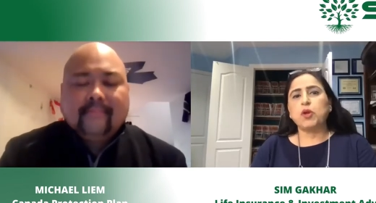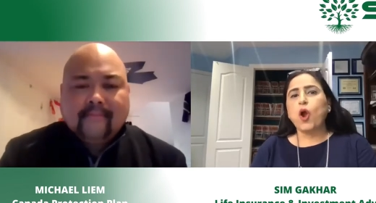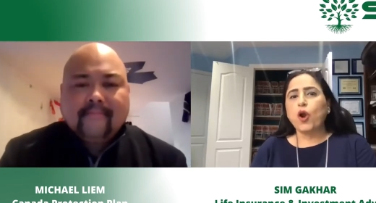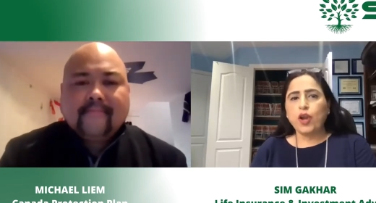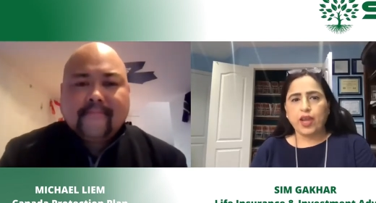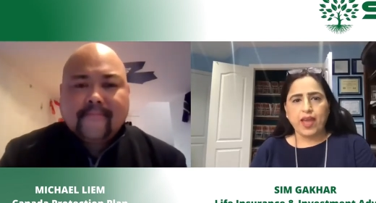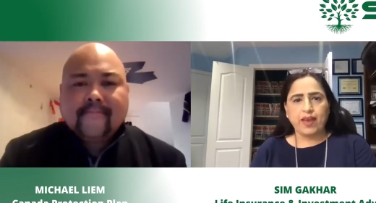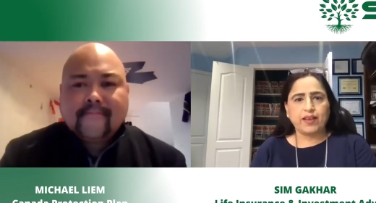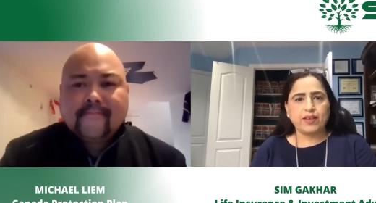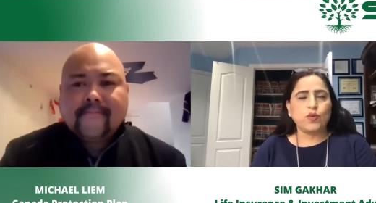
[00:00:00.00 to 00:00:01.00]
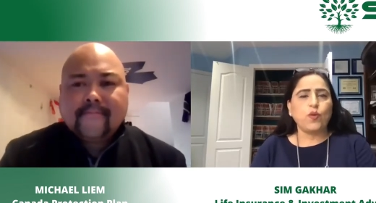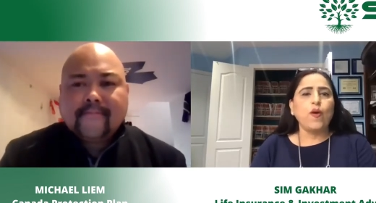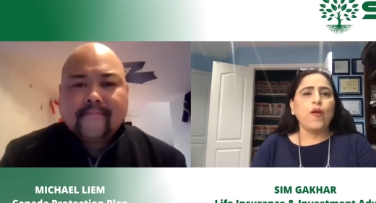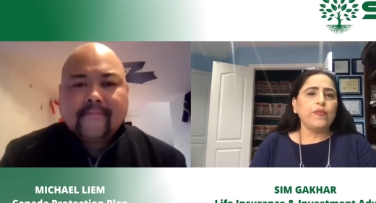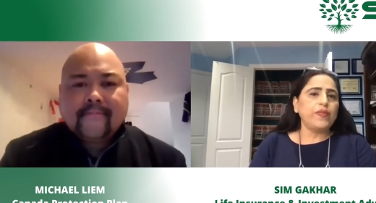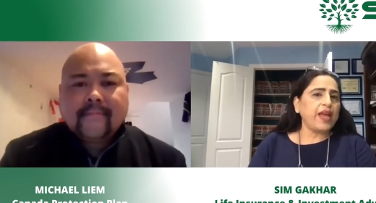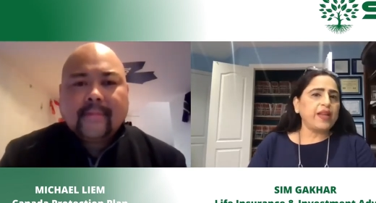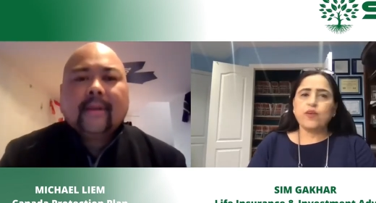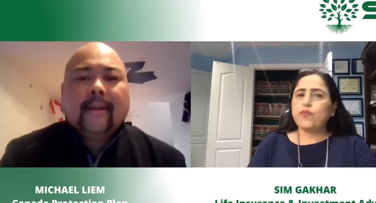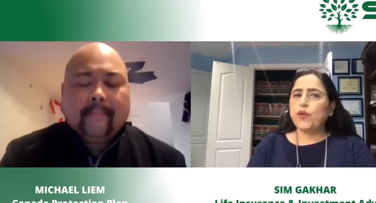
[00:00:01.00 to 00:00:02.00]
Speaker 1: the cardiac. So
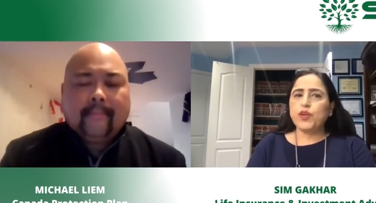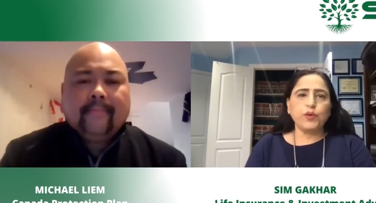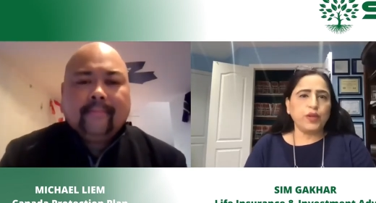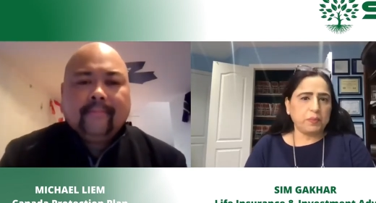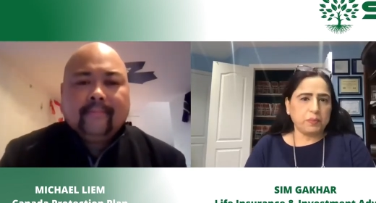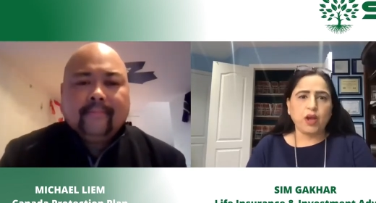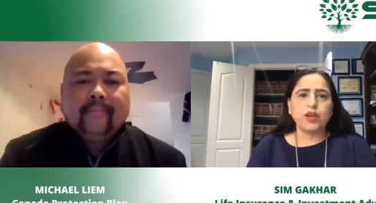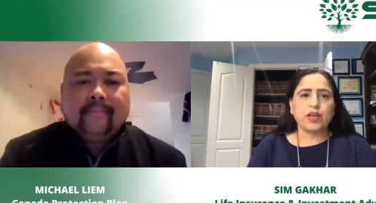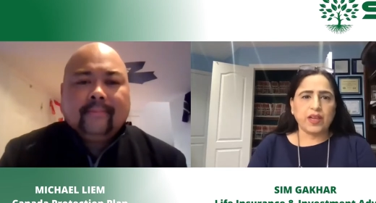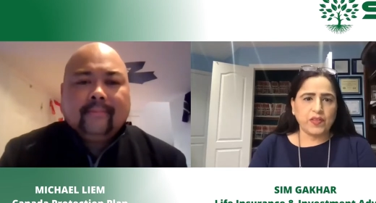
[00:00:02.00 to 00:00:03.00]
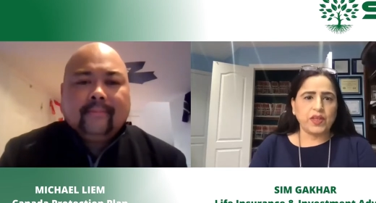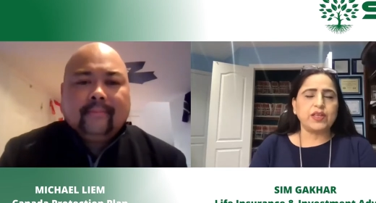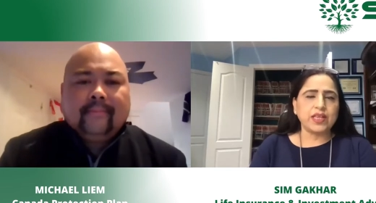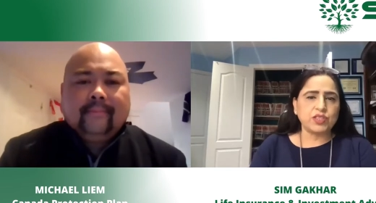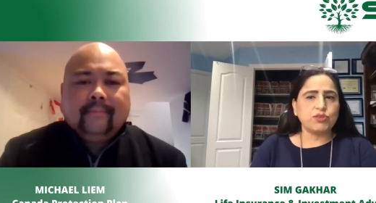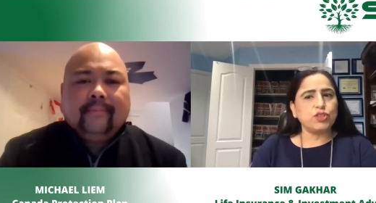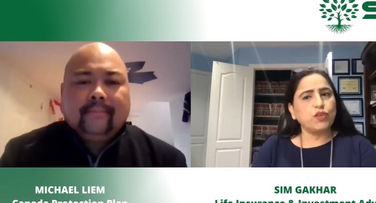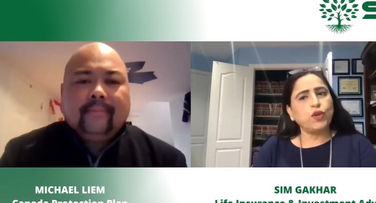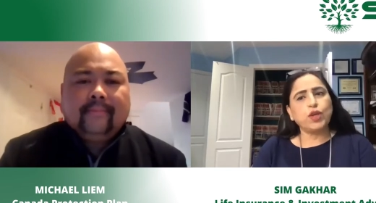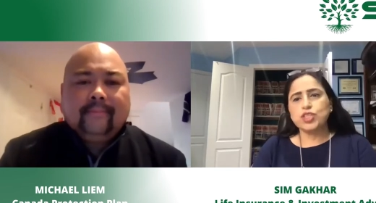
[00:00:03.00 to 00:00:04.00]
that's a very unique product in the industry. So
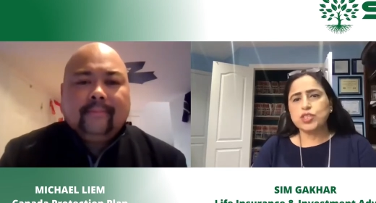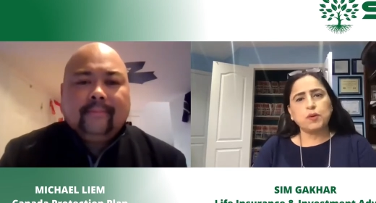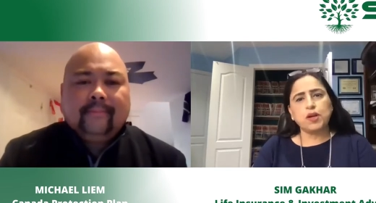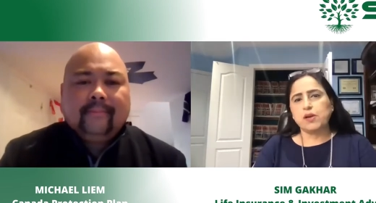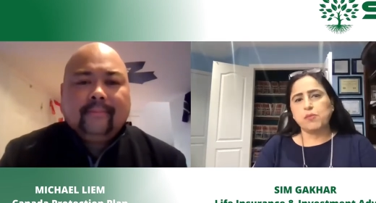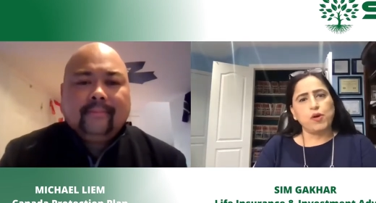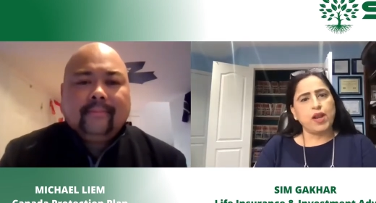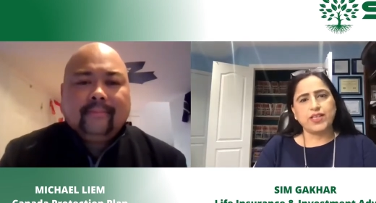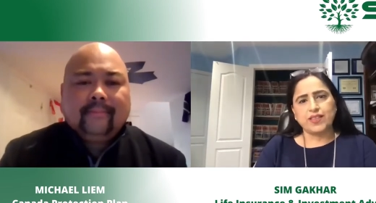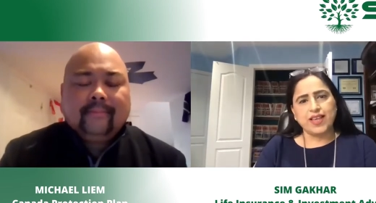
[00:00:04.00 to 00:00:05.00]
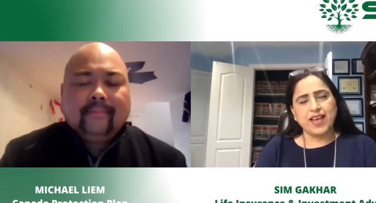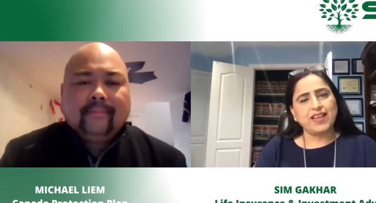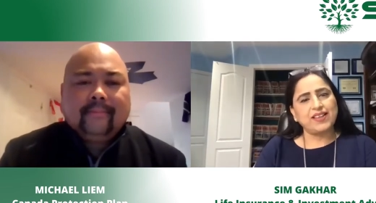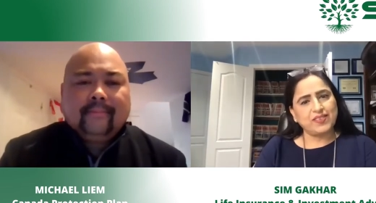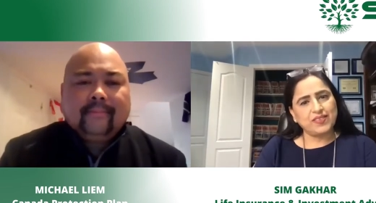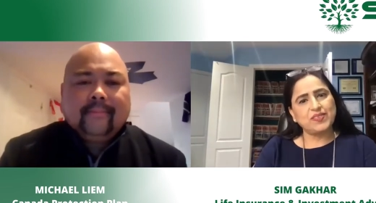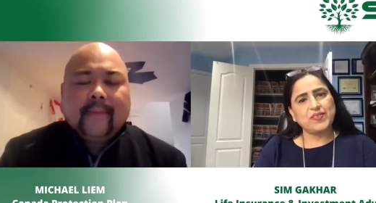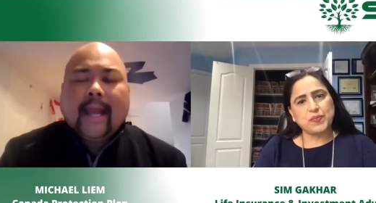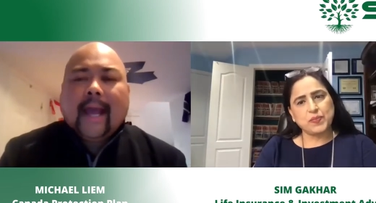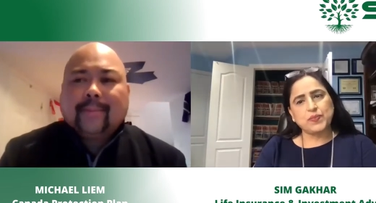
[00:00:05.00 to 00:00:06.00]
if you could just put a little more light on
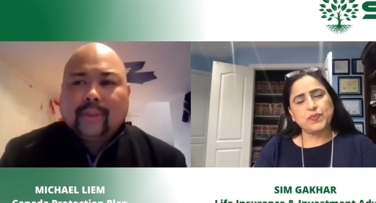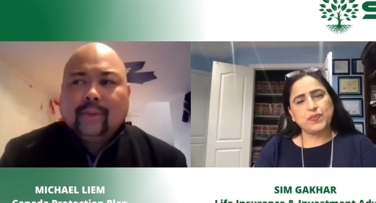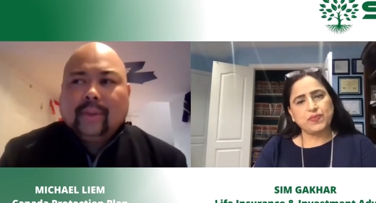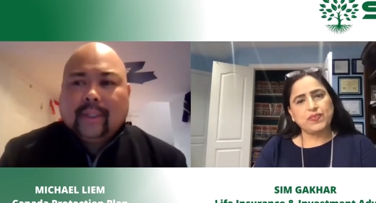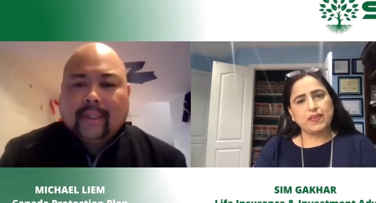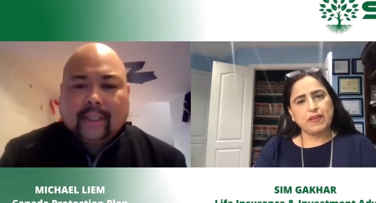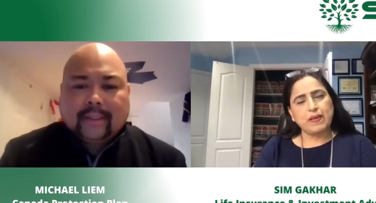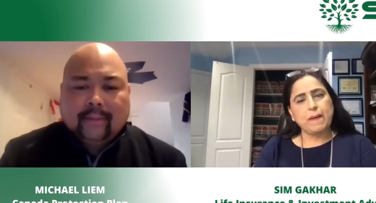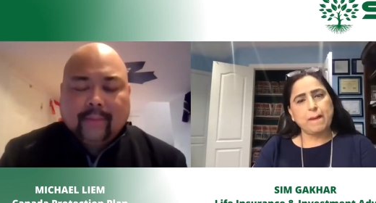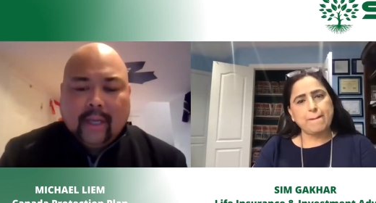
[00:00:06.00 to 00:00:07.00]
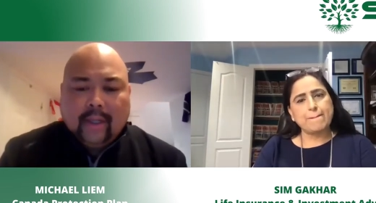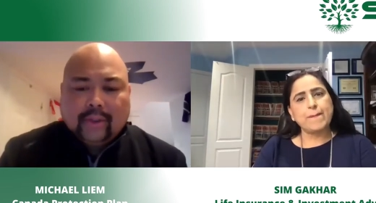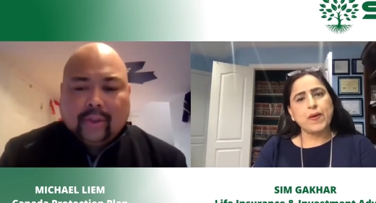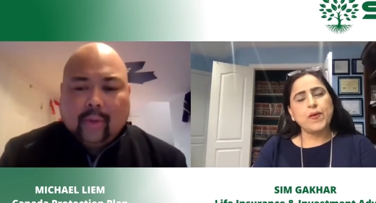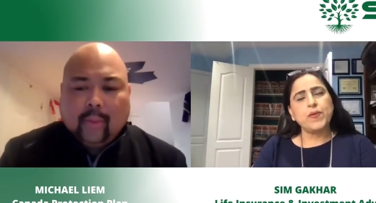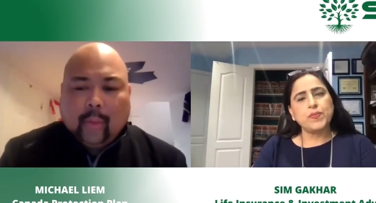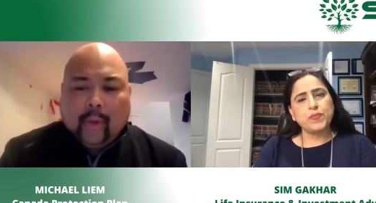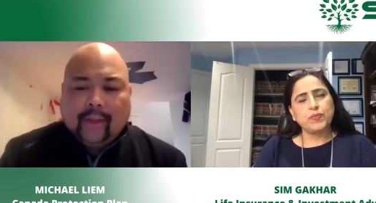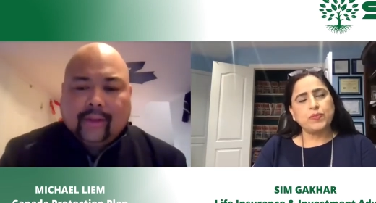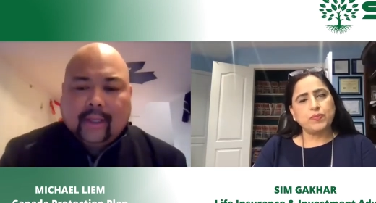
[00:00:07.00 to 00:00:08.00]
that.
Speaker 2: Absolutely. Thanks, Sim. So
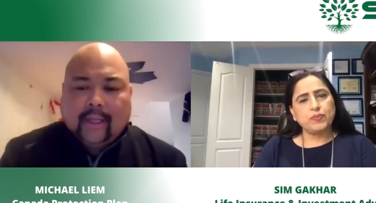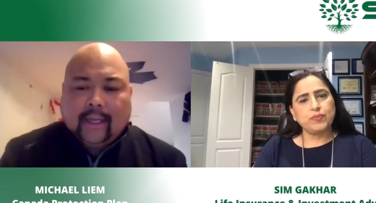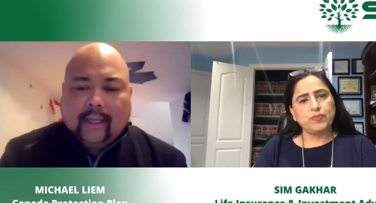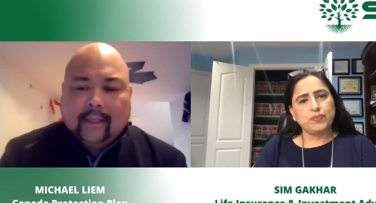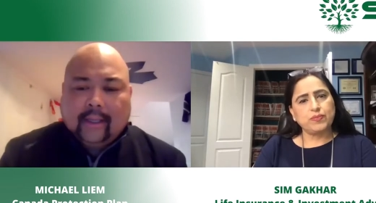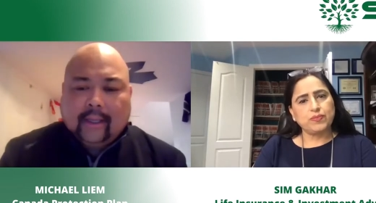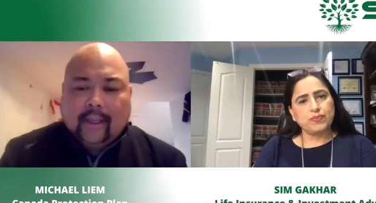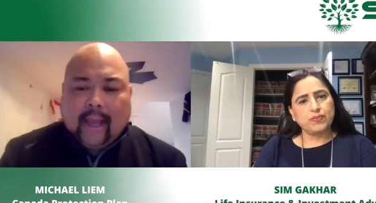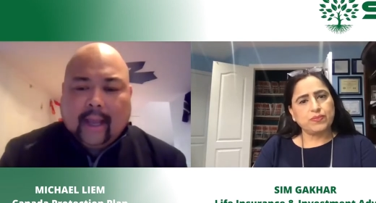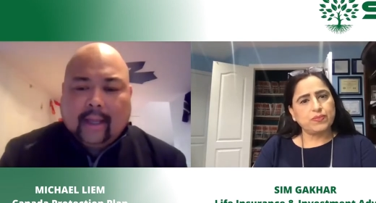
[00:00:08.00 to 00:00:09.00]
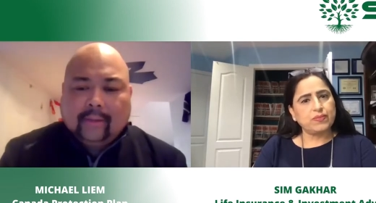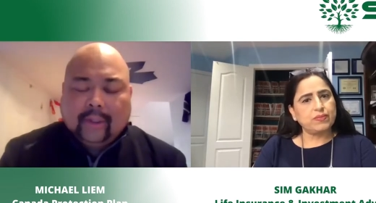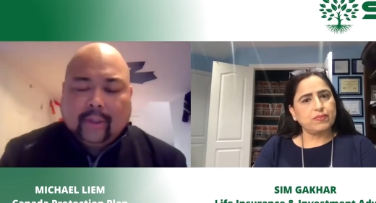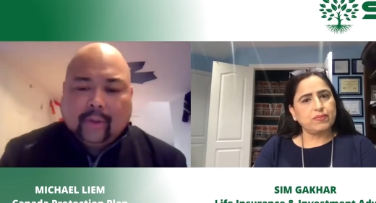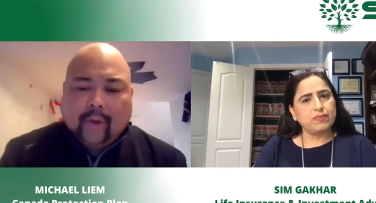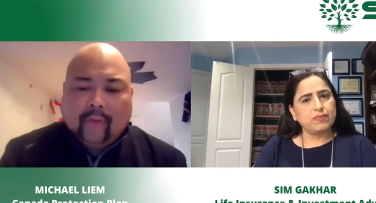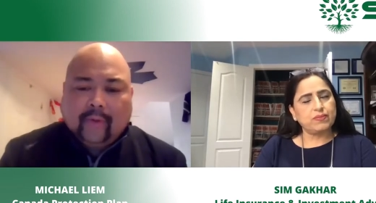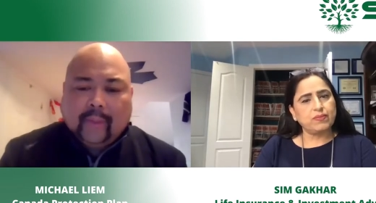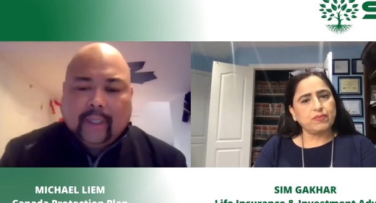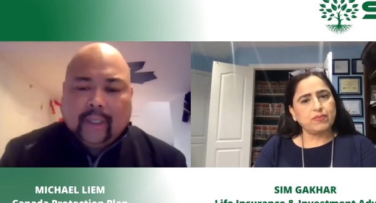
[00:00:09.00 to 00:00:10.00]
with, you know,
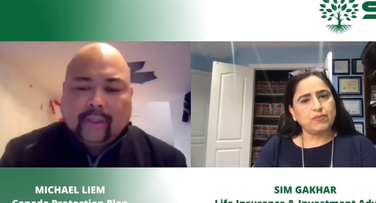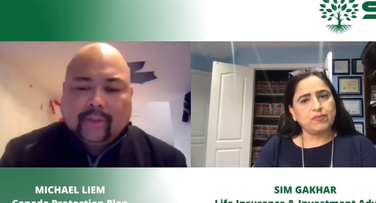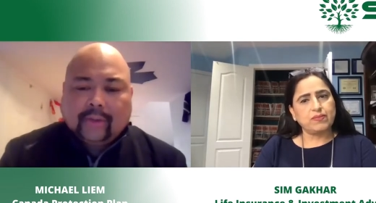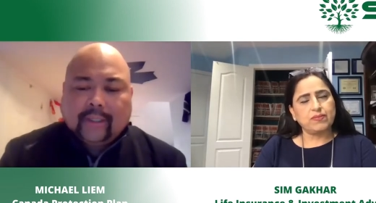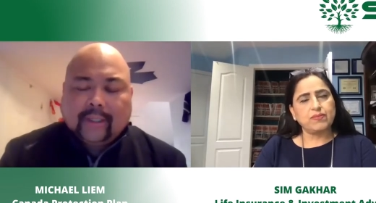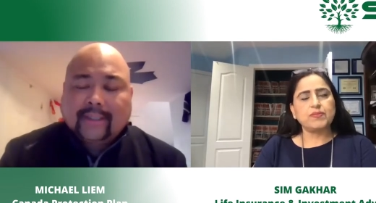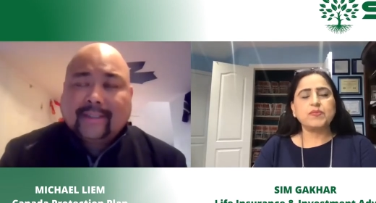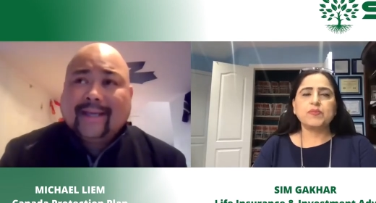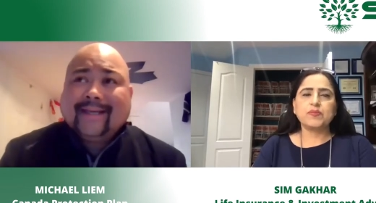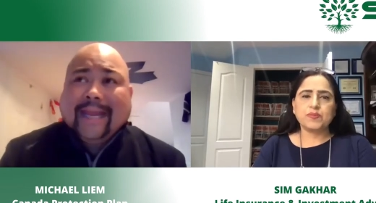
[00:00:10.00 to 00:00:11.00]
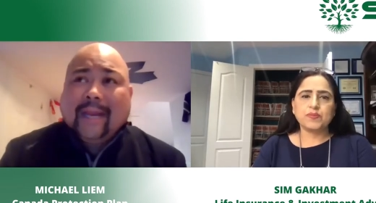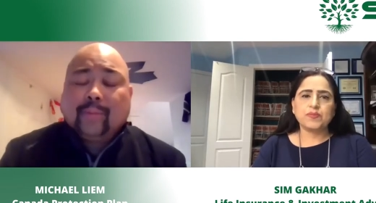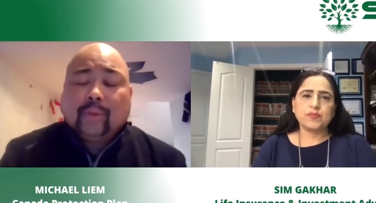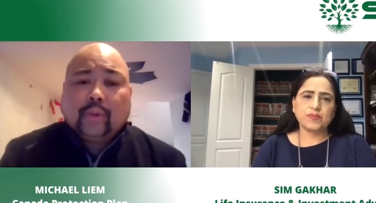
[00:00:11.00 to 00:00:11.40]
COVID, we introduced, like I said, in April